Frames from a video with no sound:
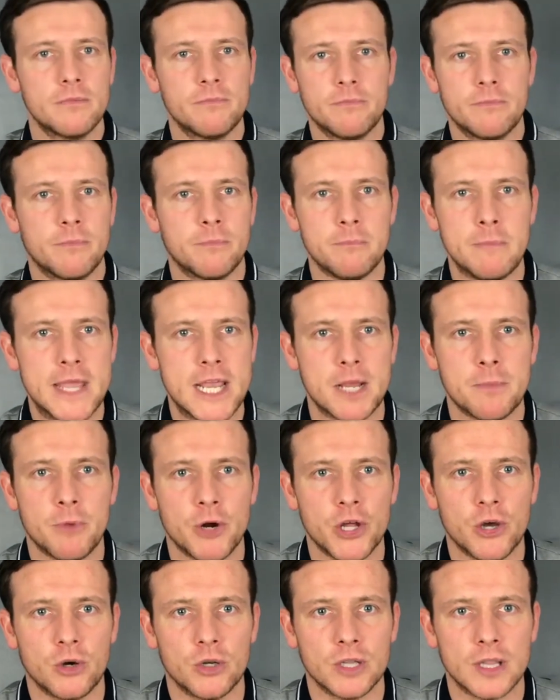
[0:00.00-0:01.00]
make money
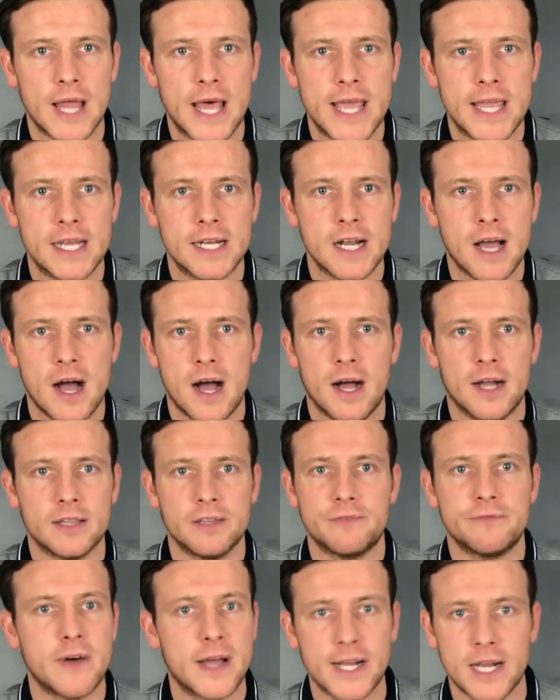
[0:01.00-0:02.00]
online and
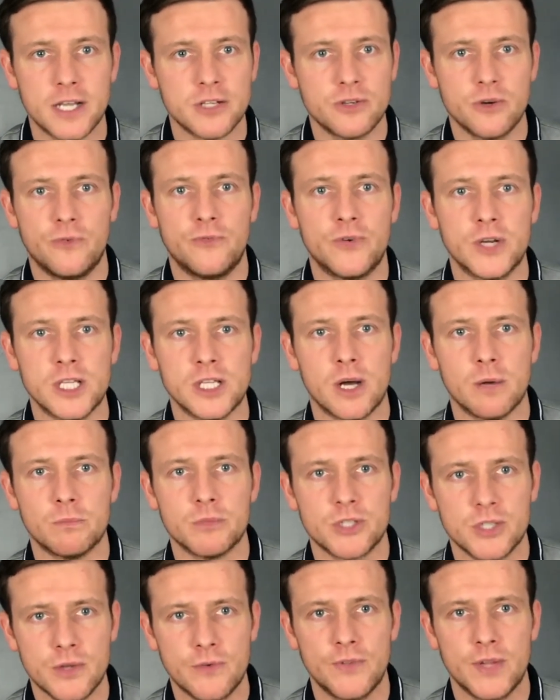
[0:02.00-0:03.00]
financial freedom,
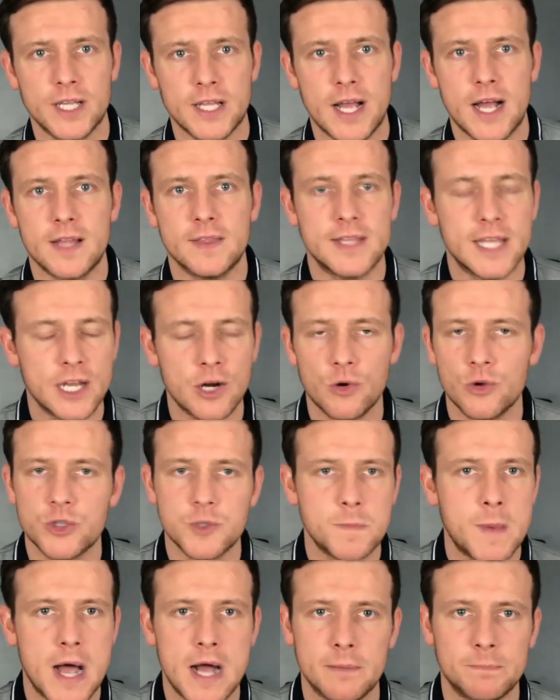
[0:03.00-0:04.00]
stuff like that, they're all
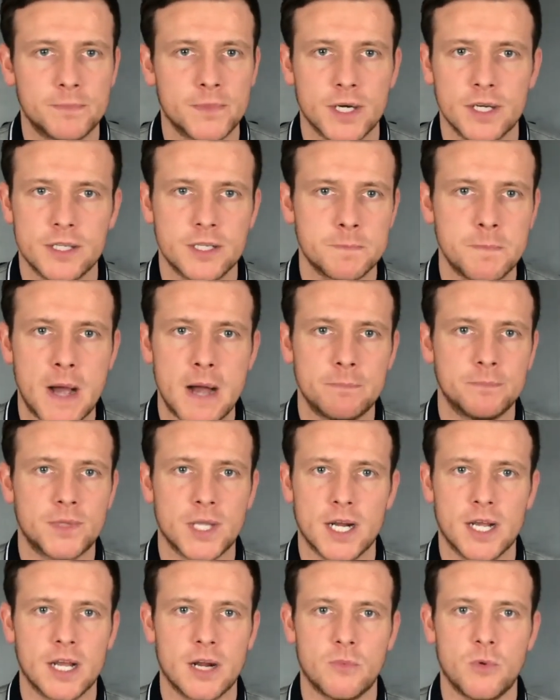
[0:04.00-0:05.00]
spam, spam
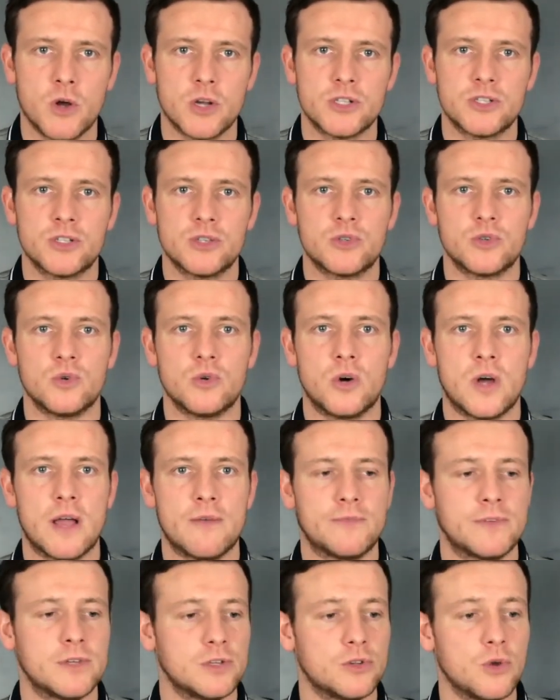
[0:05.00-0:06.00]
trigger words. So
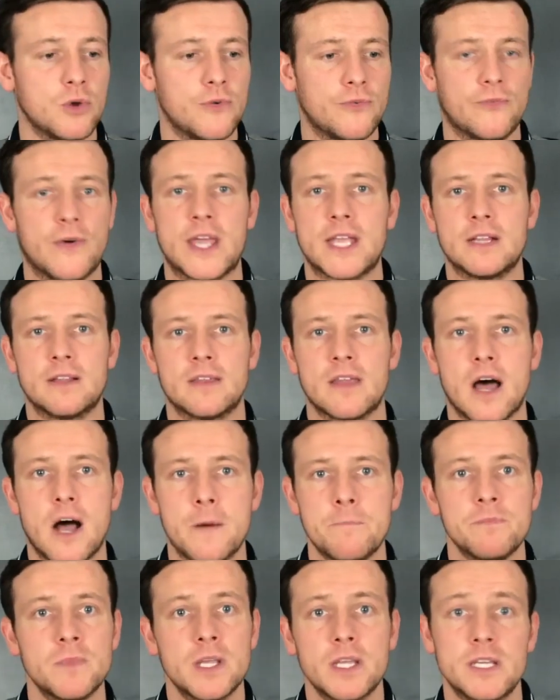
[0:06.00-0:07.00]
if you do find that
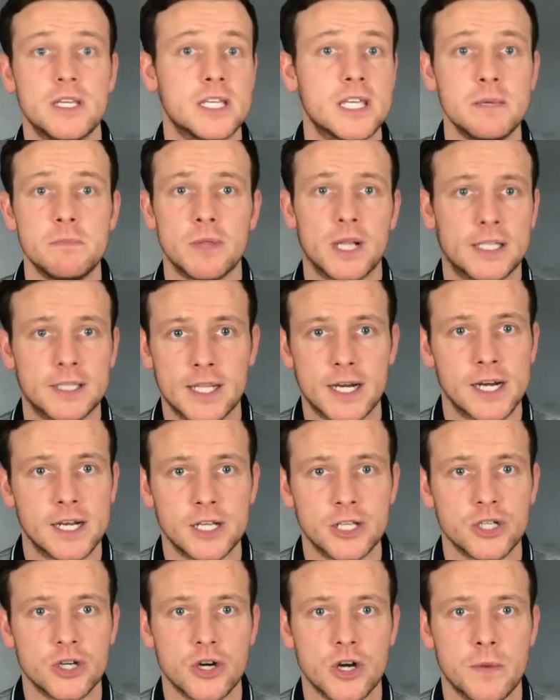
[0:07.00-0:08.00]
you keep landing in the
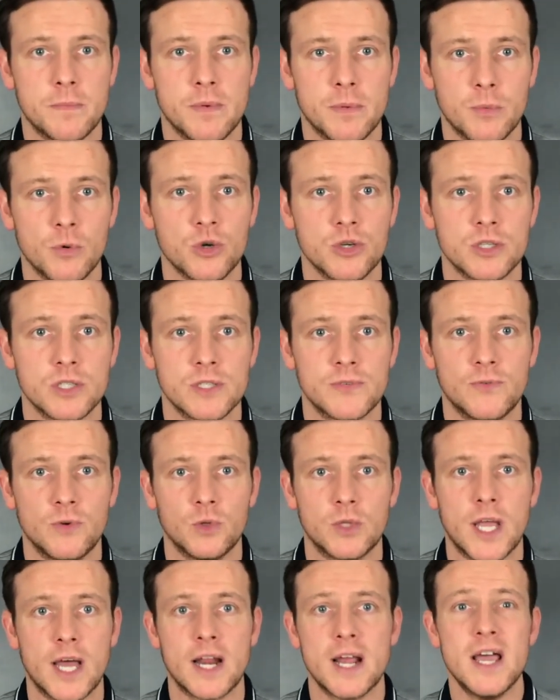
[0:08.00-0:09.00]
junk and promotions
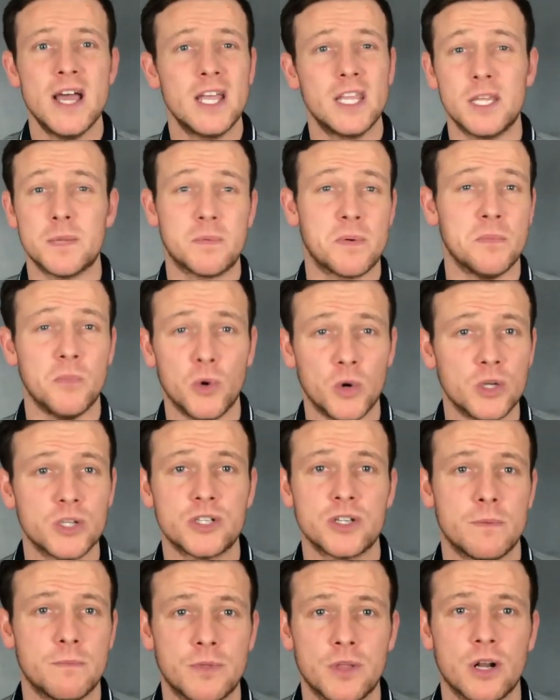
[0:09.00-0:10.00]
folder, you're promoting
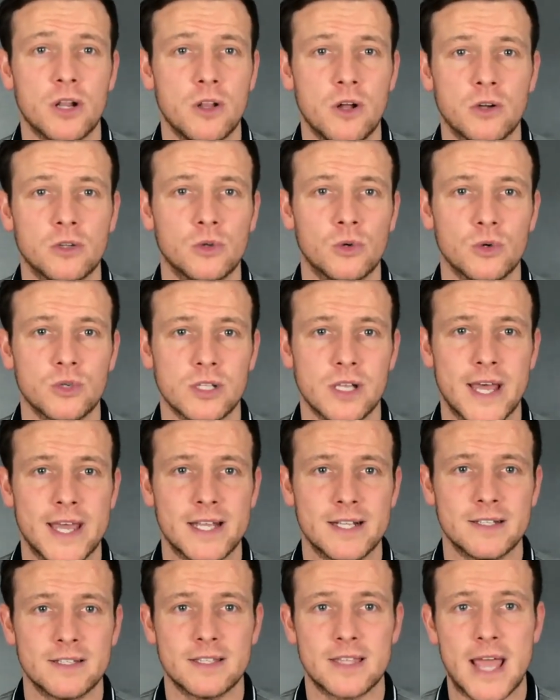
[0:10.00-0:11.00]
something along those
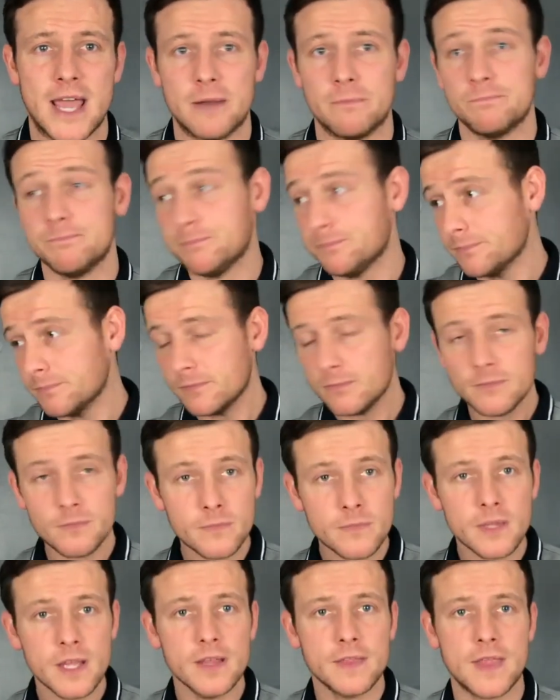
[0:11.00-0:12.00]
lines, then
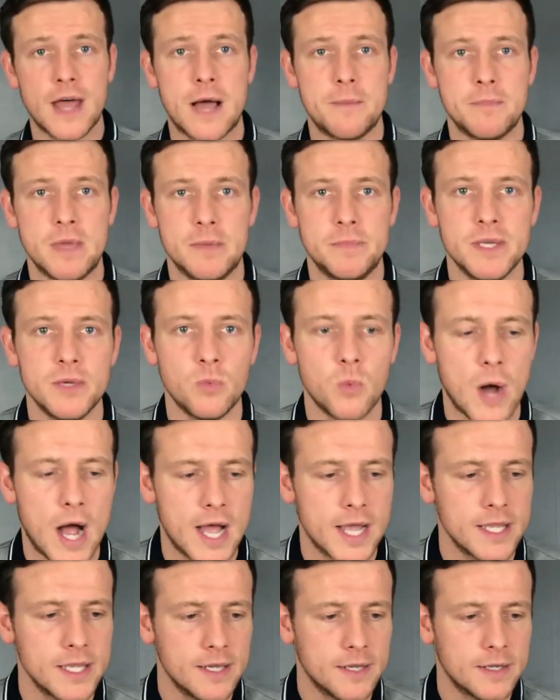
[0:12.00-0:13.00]
that may be why.